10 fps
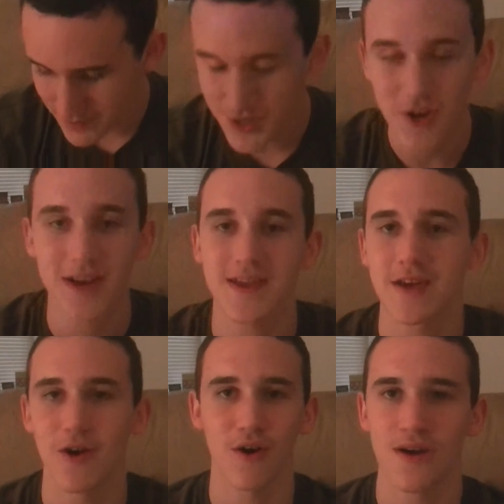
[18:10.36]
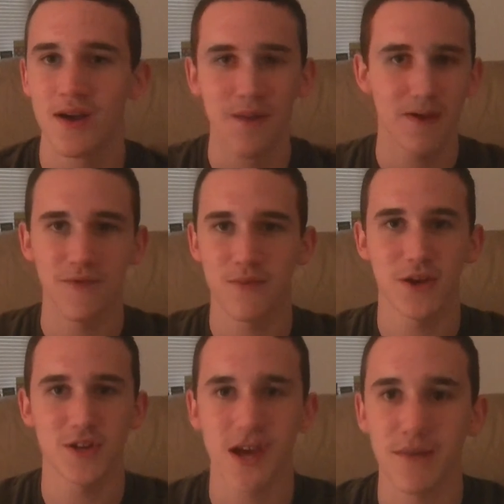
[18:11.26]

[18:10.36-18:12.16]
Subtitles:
just trying to get all the information out.